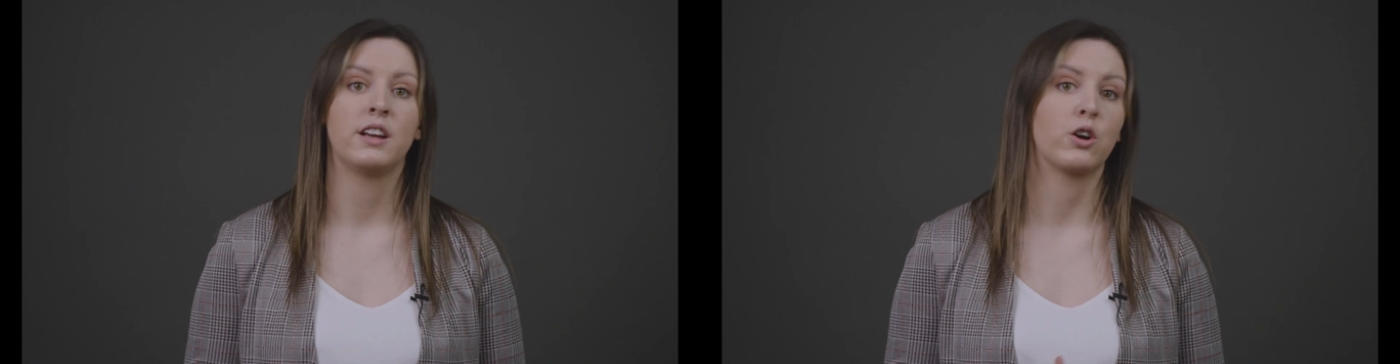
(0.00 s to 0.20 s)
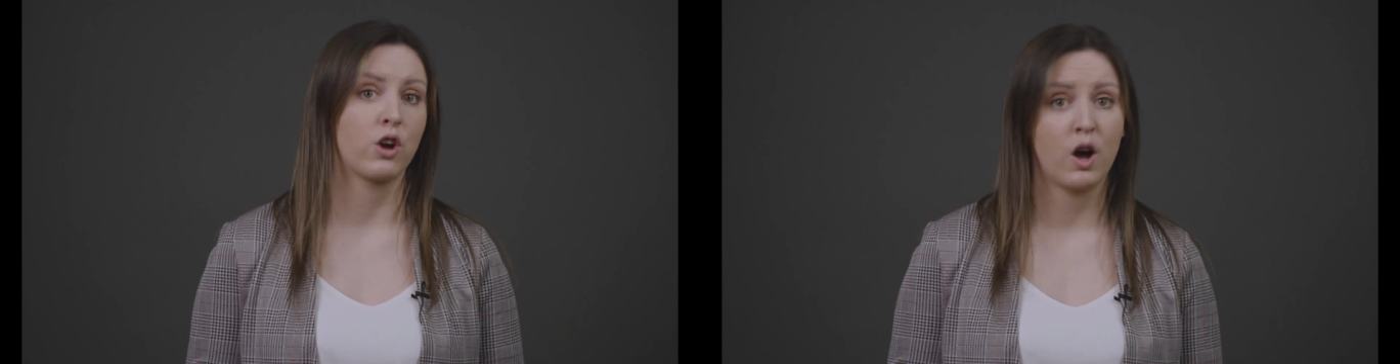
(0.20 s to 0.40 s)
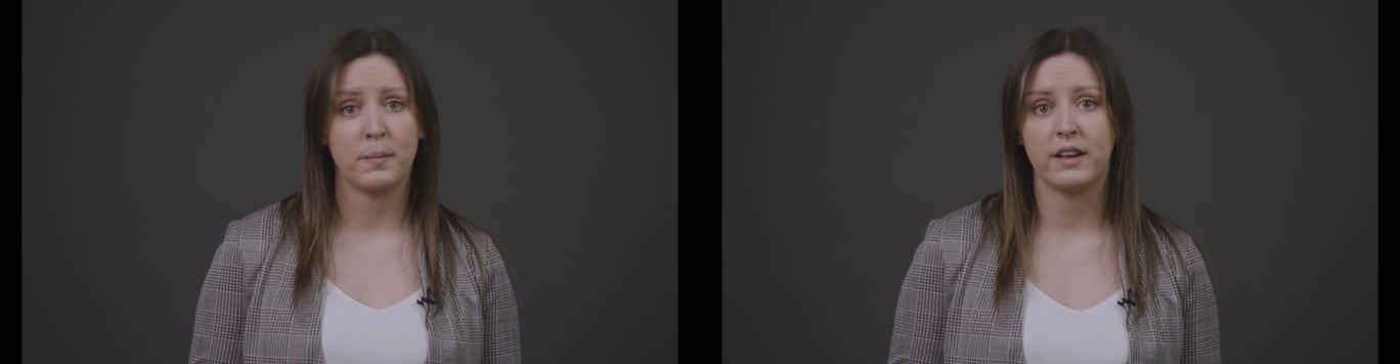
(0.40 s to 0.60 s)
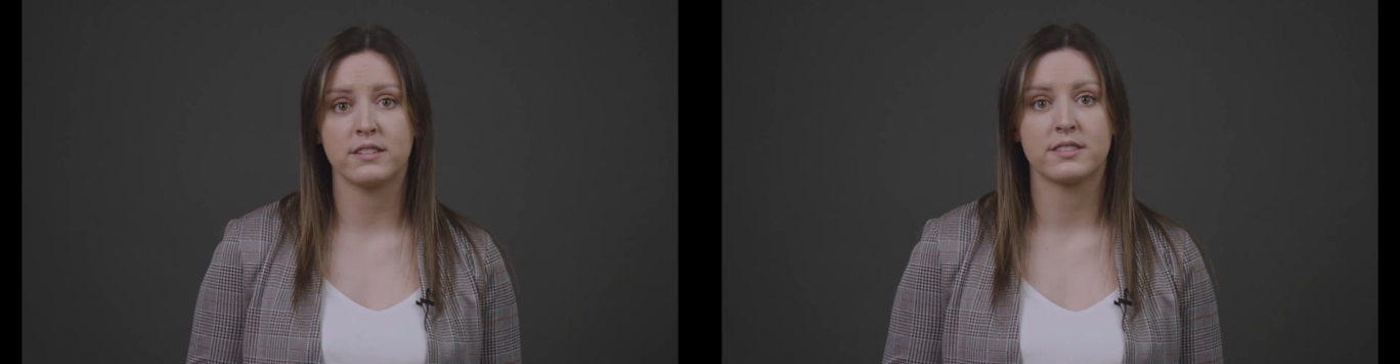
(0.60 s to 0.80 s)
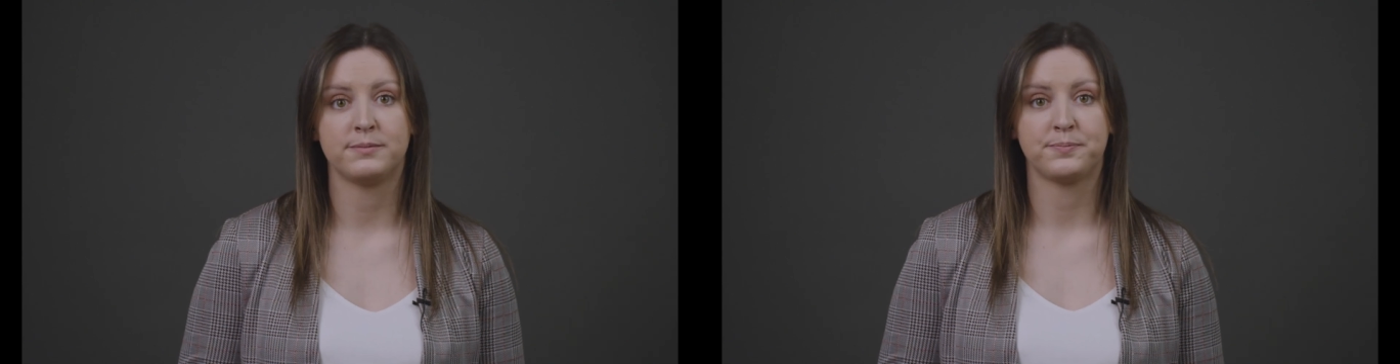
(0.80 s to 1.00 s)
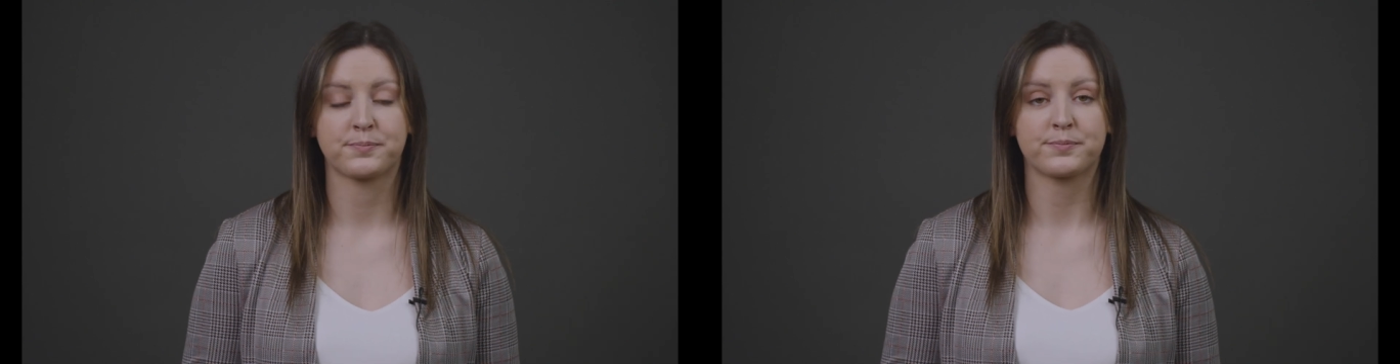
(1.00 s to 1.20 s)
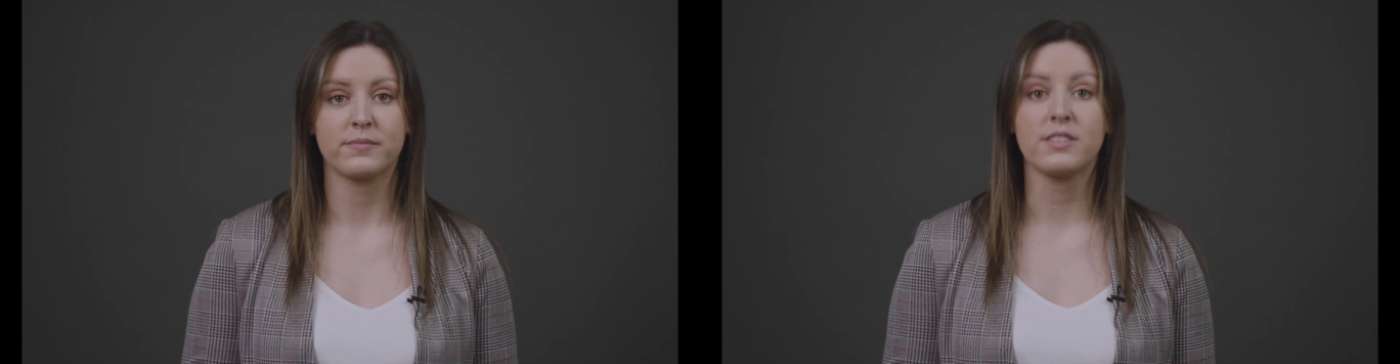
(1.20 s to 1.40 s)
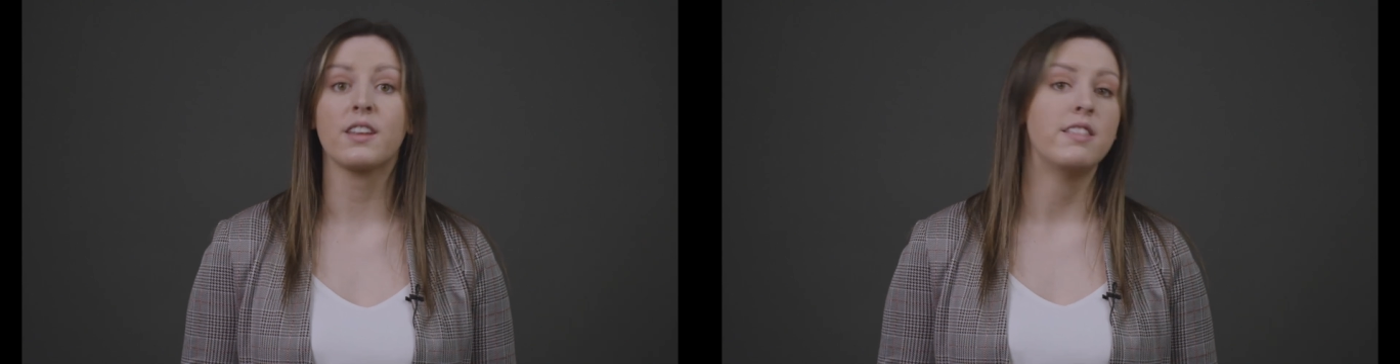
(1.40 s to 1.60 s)
or call bells.
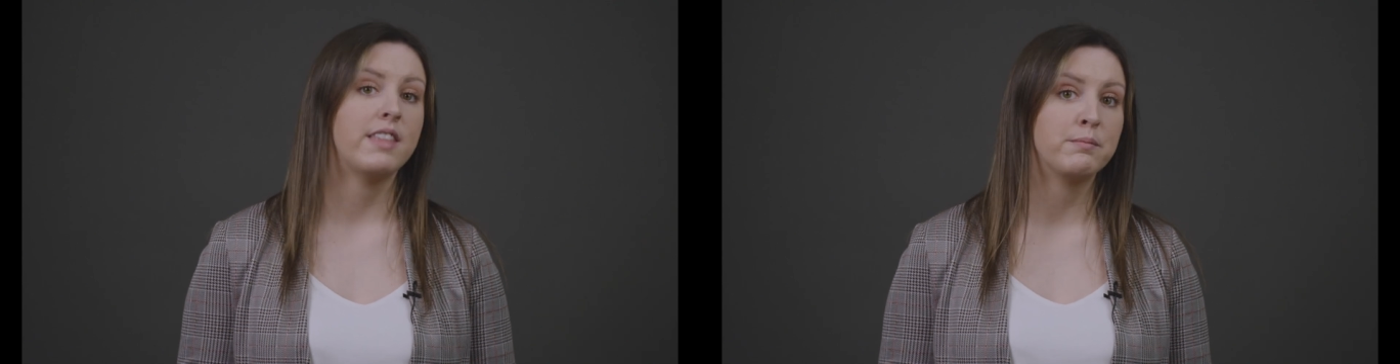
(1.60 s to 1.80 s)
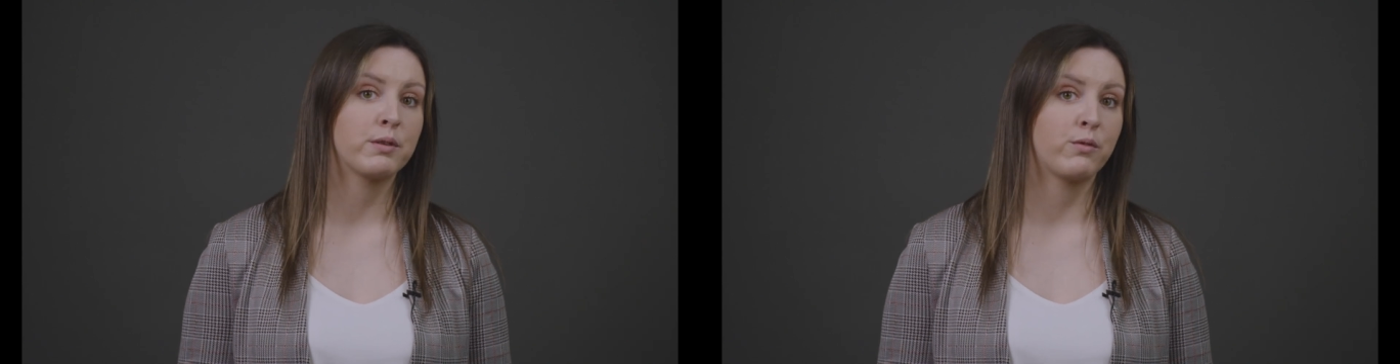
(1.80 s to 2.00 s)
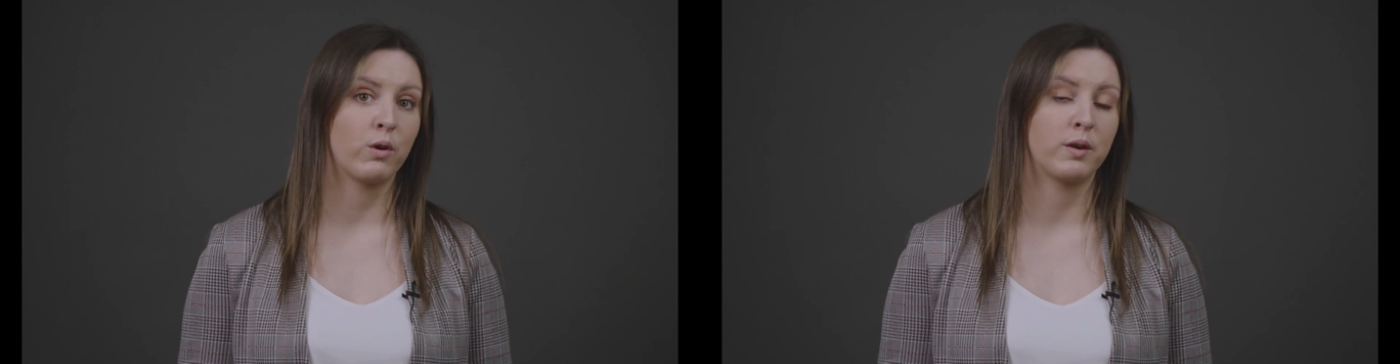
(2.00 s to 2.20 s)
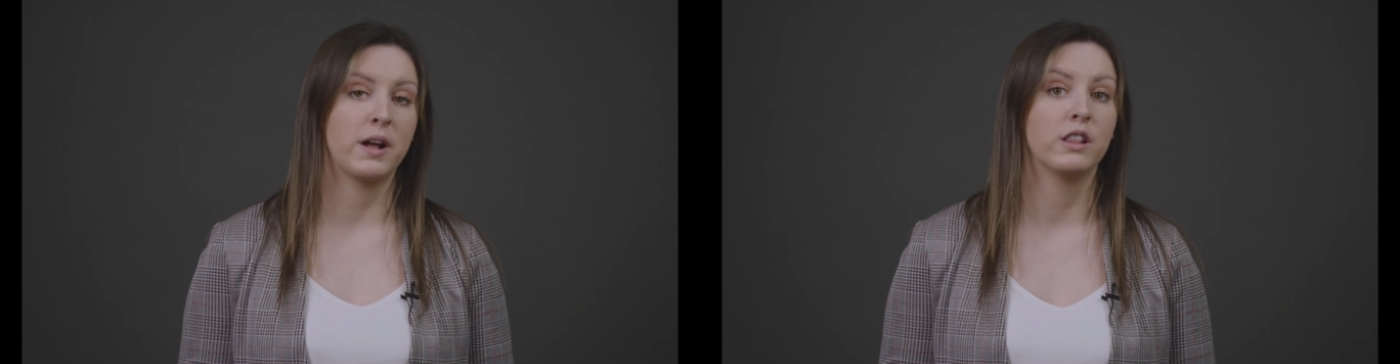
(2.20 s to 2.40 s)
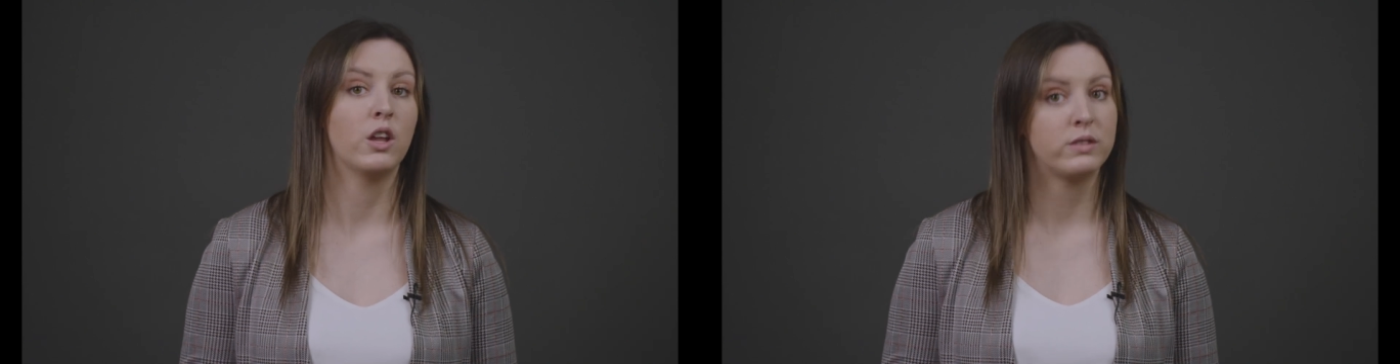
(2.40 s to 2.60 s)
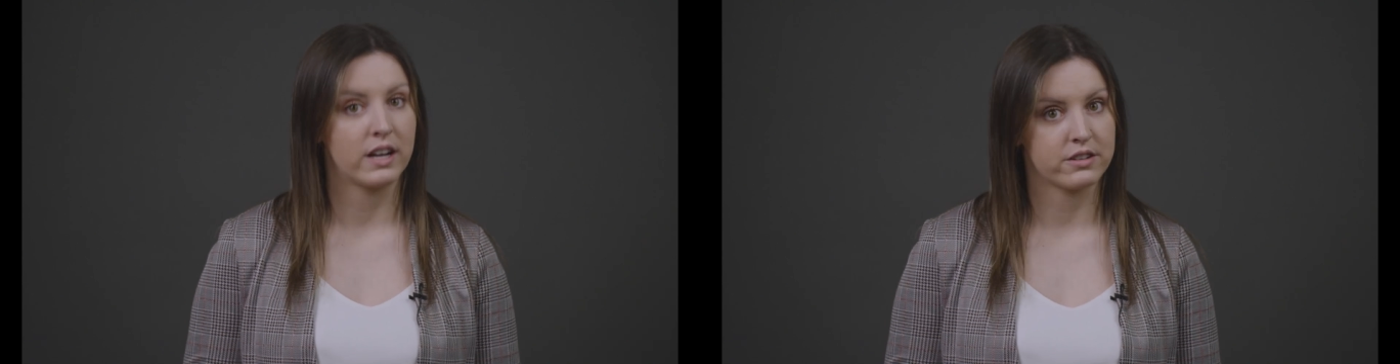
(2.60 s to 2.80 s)
Then perform low-touch